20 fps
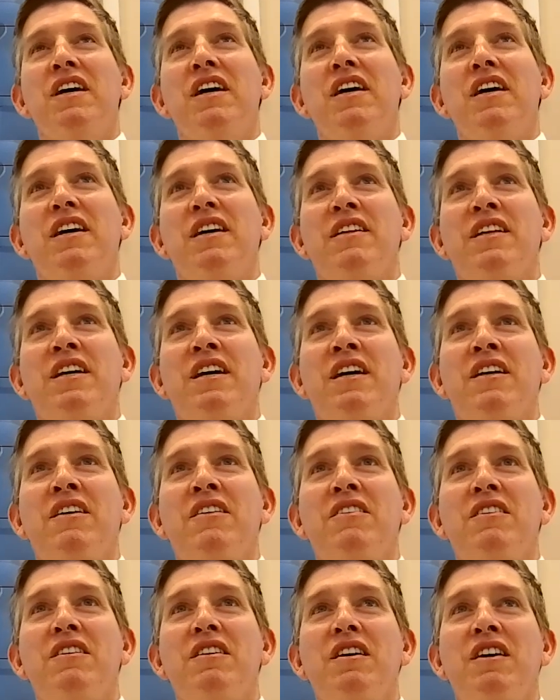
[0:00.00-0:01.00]
And
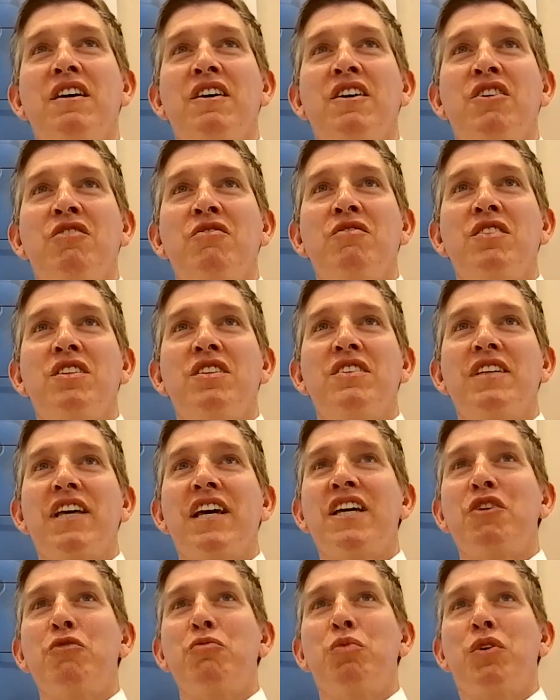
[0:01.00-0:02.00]
then the
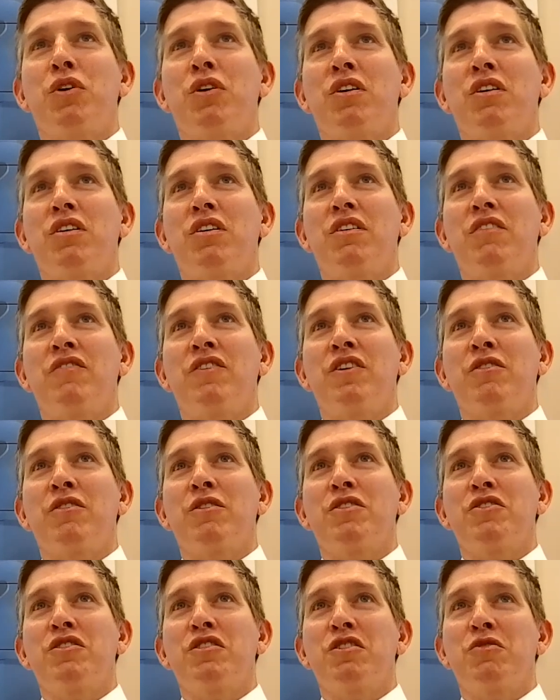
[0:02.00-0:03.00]
second part of your
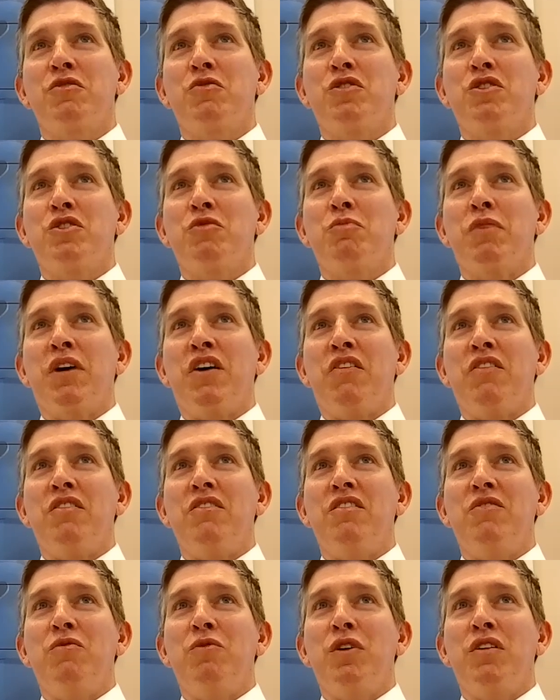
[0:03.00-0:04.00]
question was about
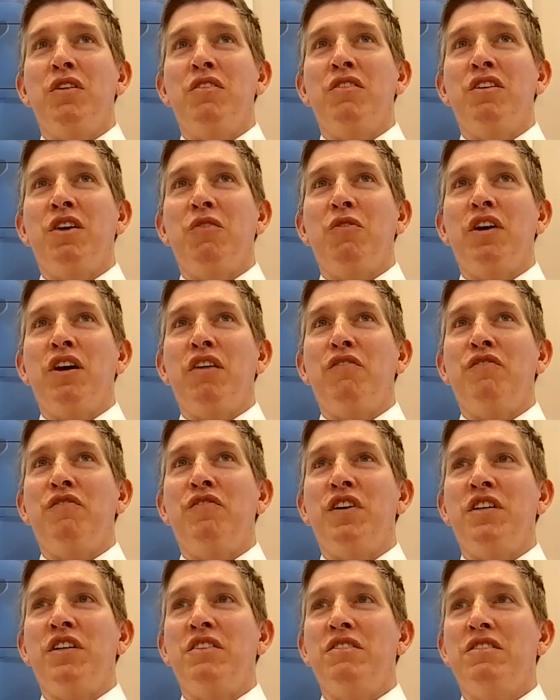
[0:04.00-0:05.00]
whether or not we have
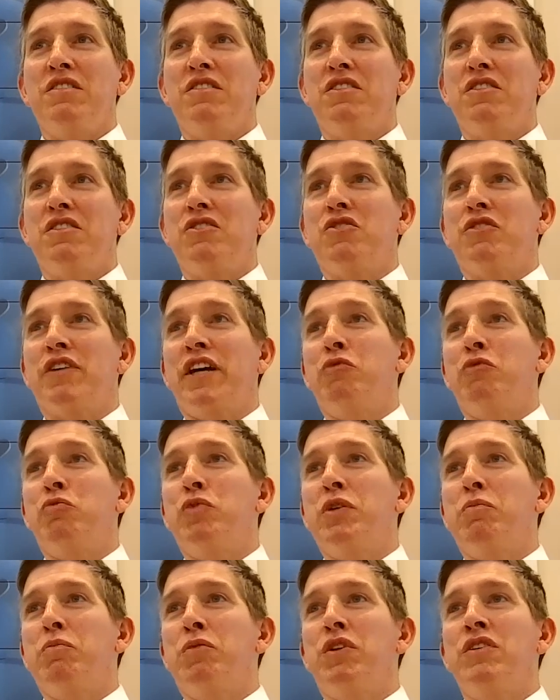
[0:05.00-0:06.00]
funds to train
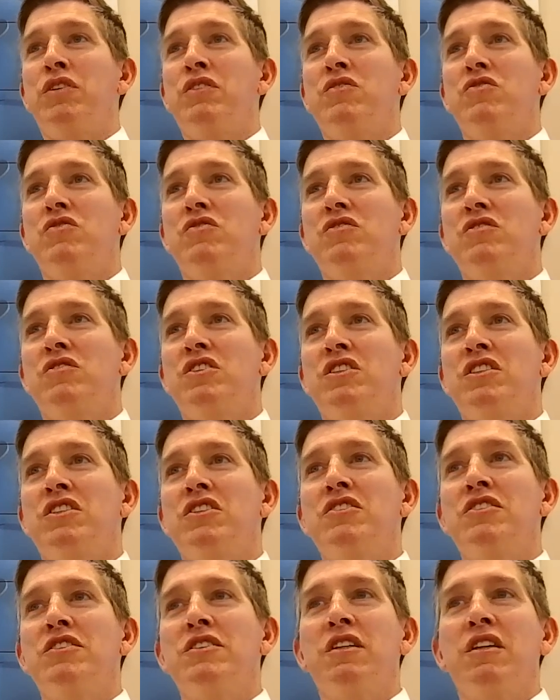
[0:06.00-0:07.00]
people.
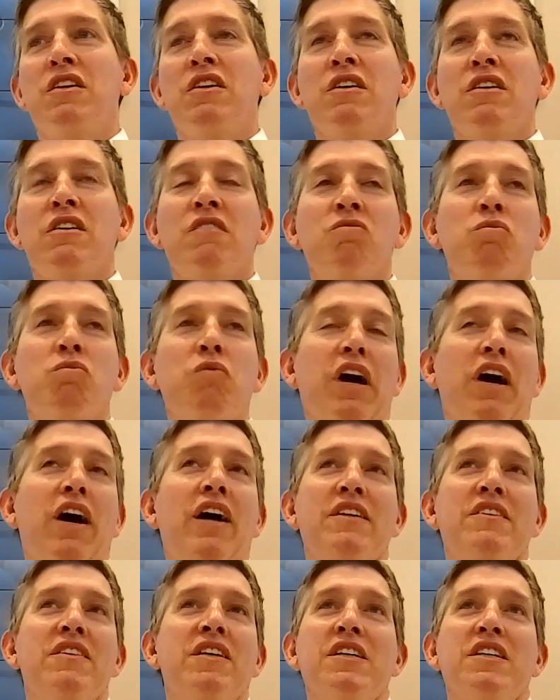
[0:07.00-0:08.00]
I
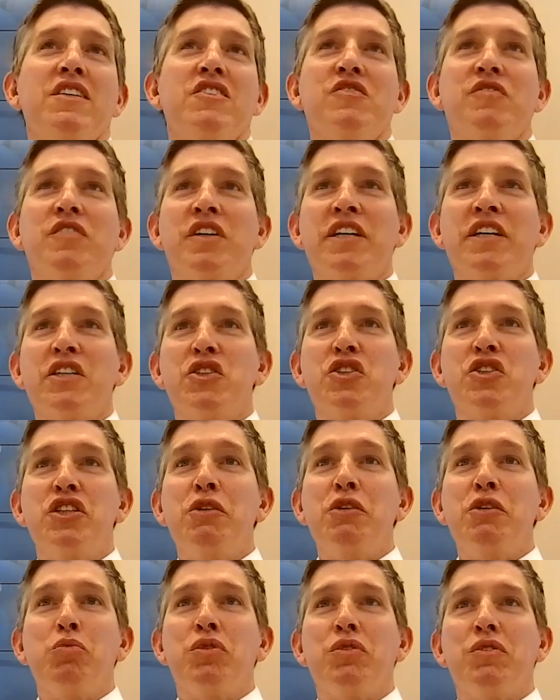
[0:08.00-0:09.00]
think it's very
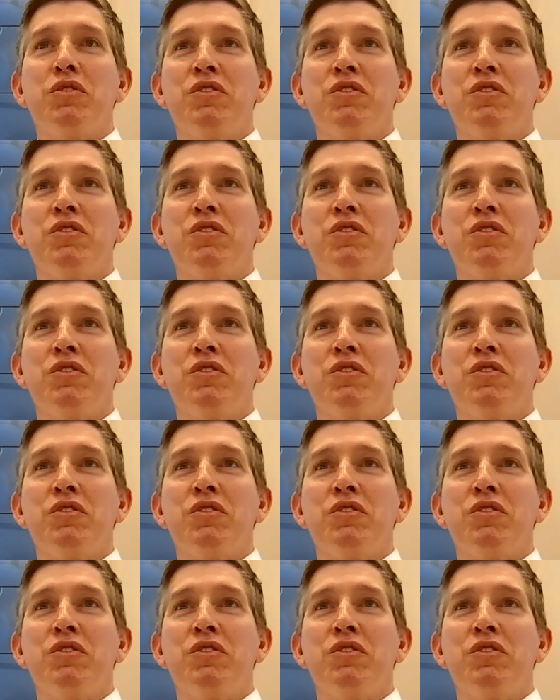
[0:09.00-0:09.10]
cheap.